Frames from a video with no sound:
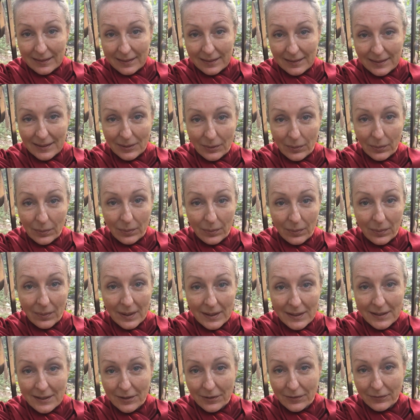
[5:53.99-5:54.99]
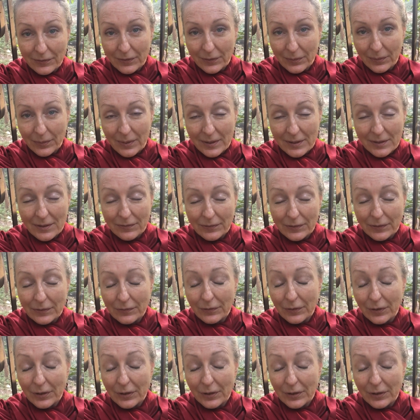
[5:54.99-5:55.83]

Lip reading: This wonderful, wonderful